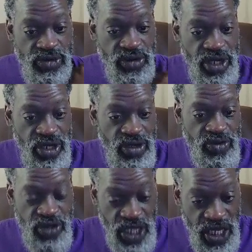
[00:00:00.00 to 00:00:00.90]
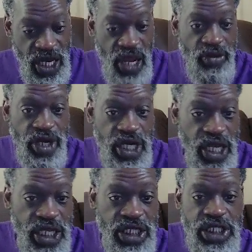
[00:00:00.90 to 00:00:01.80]
Well, yeah, now we're
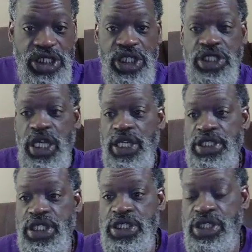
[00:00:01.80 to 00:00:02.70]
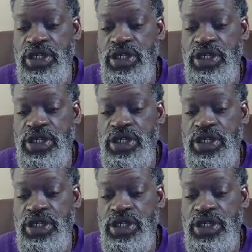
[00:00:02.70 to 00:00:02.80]
connected to 6 out of 6.